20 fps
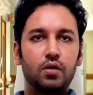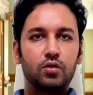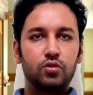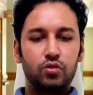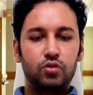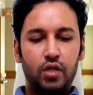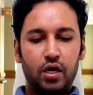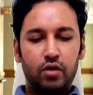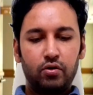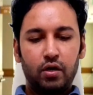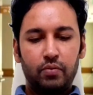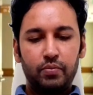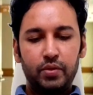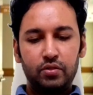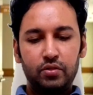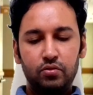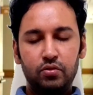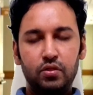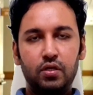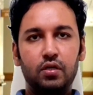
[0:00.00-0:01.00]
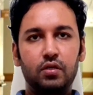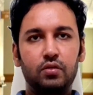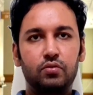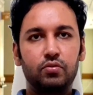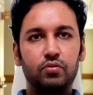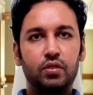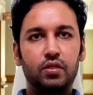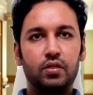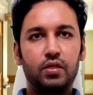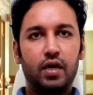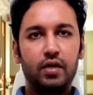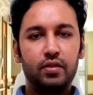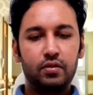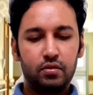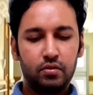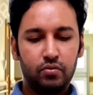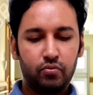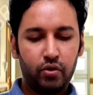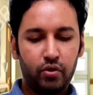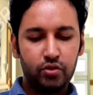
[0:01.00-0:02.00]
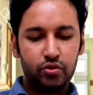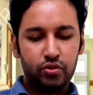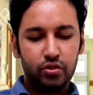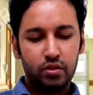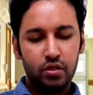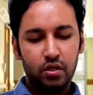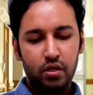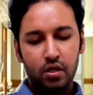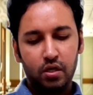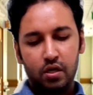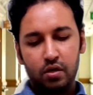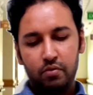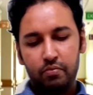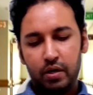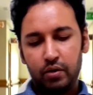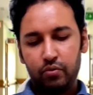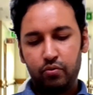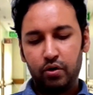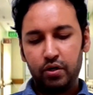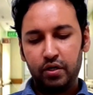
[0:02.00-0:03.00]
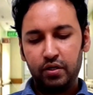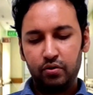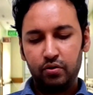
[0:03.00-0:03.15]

So now coming to the ninth question. By quoting